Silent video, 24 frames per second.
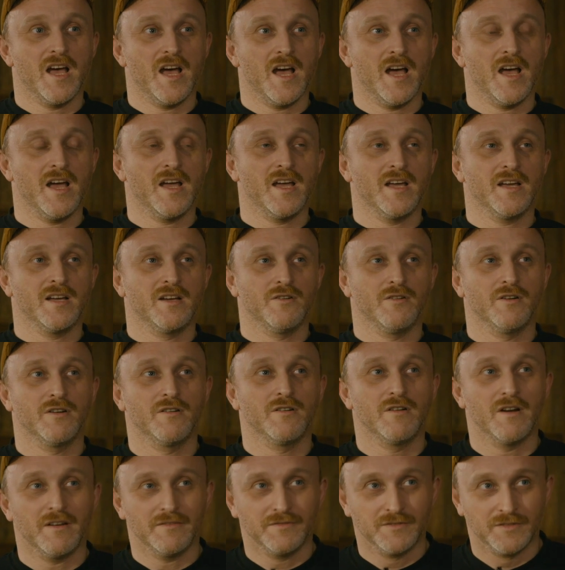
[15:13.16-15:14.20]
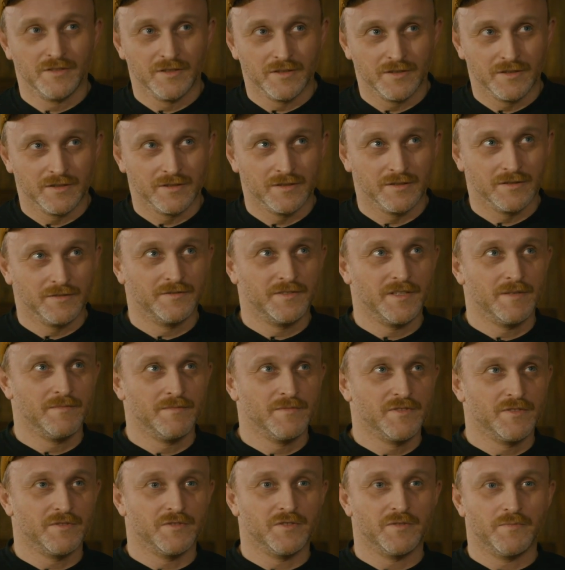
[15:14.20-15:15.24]
I choreographed the
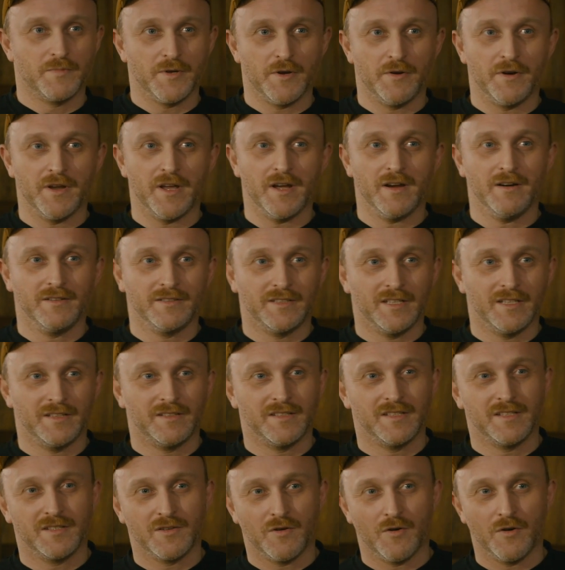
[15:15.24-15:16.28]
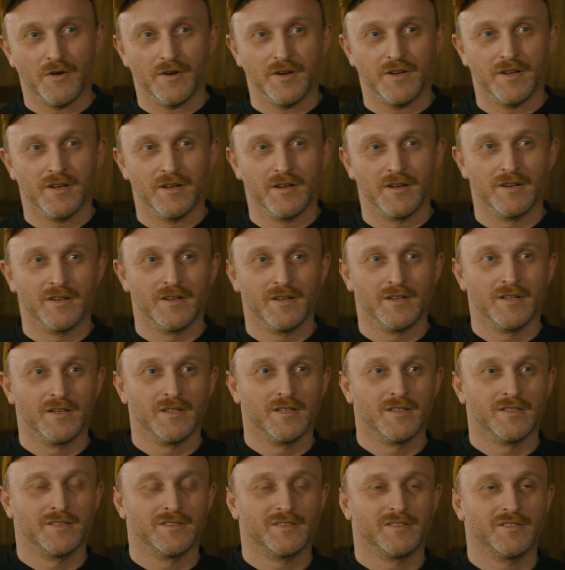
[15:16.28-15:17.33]
film Suspiria, the Discord,
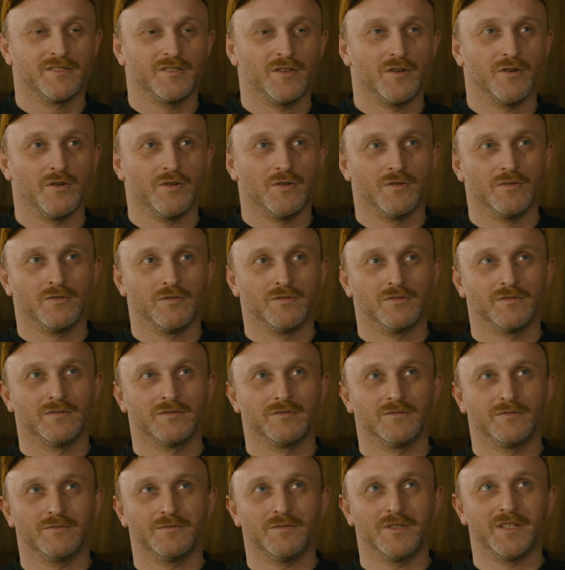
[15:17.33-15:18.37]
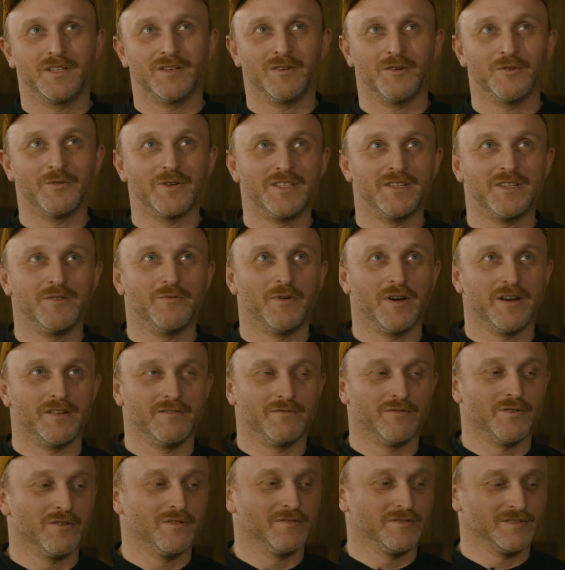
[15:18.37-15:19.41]
so we already were
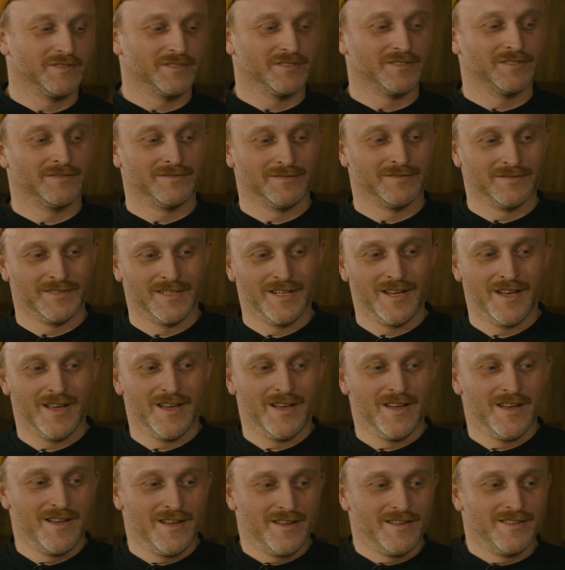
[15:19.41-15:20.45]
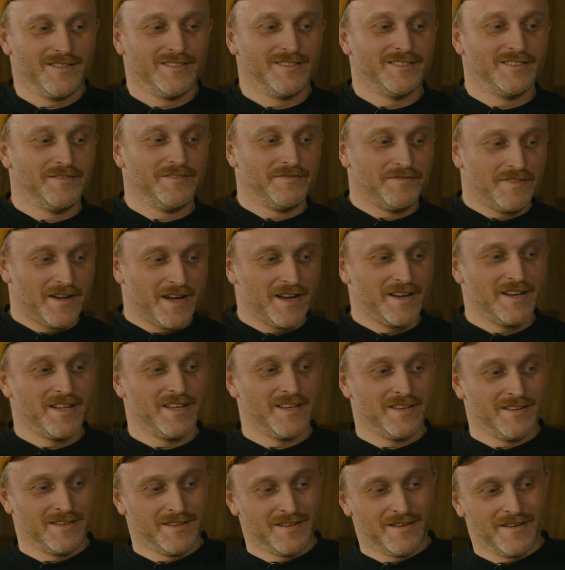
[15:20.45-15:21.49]
involved on
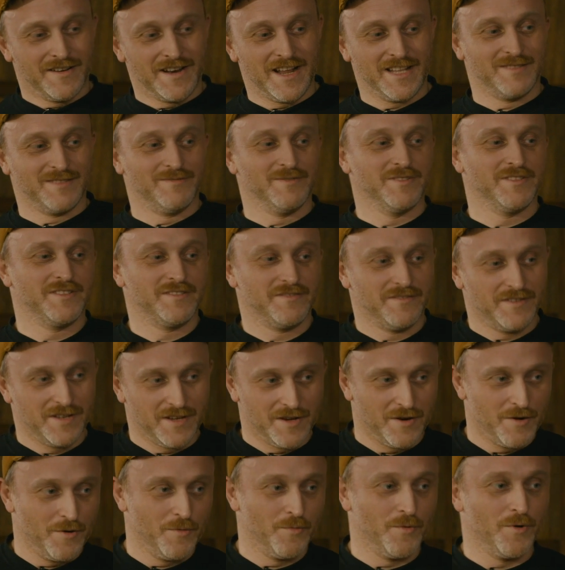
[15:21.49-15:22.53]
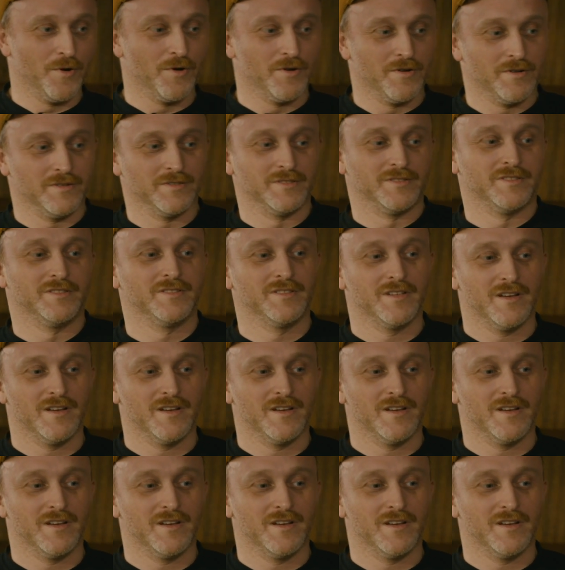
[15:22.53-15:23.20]
defining an atmosphere, a world,